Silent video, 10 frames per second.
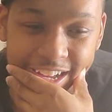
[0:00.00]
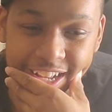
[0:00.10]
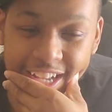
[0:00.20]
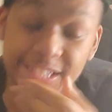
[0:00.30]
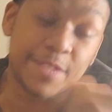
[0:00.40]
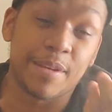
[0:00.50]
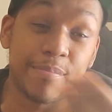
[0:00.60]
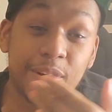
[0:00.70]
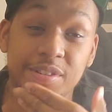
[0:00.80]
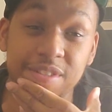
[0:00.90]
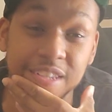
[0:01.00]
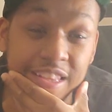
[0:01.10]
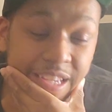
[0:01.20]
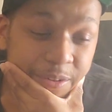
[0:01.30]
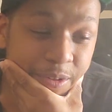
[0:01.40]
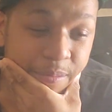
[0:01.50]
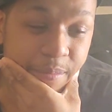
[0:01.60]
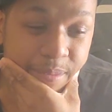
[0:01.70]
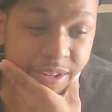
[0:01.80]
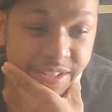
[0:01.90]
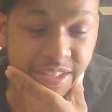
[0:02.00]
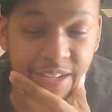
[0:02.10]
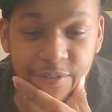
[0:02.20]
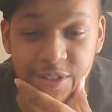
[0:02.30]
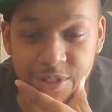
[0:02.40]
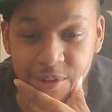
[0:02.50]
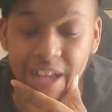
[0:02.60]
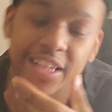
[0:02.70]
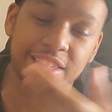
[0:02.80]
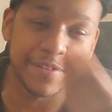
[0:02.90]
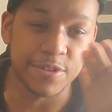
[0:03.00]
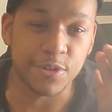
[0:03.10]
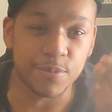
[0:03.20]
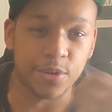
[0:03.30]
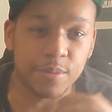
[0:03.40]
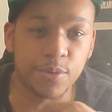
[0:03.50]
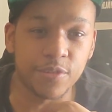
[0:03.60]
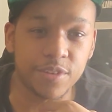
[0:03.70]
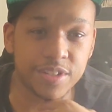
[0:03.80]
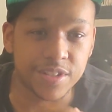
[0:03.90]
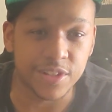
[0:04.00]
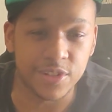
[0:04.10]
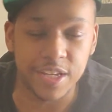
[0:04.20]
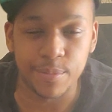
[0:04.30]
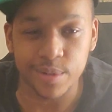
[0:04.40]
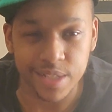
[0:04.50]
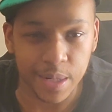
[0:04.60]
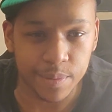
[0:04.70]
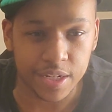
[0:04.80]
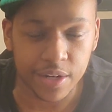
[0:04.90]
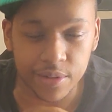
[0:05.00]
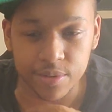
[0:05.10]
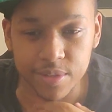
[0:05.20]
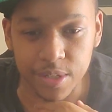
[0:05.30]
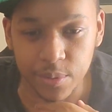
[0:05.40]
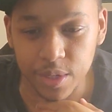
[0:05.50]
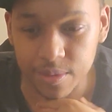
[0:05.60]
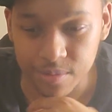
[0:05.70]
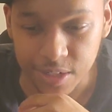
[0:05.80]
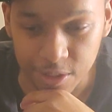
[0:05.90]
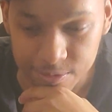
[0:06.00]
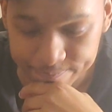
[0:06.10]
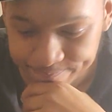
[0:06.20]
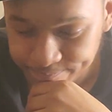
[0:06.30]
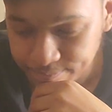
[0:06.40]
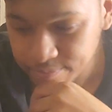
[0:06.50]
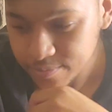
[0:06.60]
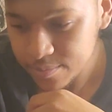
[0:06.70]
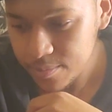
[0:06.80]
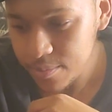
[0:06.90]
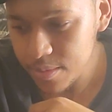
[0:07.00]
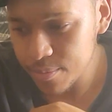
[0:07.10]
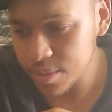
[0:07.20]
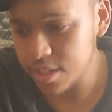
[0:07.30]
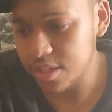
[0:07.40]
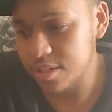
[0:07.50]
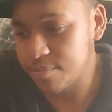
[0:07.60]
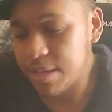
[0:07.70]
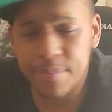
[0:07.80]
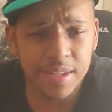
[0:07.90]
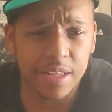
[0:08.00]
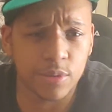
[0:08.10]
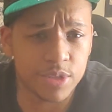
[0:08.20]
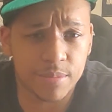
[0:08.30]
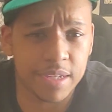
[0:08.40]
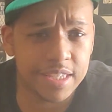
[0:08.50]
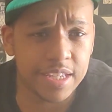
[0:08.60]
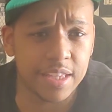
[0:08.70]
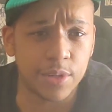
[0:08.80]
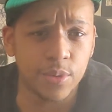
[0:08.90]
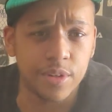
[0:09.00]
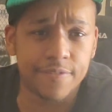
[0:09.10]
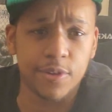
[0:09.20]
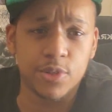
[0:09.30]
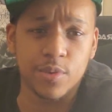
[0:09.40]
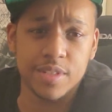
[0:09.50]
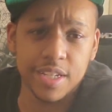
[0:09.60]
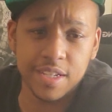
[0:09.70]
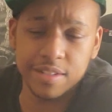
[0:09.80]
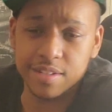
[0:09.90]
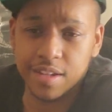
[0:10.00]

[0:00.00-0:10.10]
That's just me personally. I think it would have been better as a TV show. I like TV shows more than movies because you get more time with the characters anyway, you know. But maybe it'll do something like that later on in the future once they get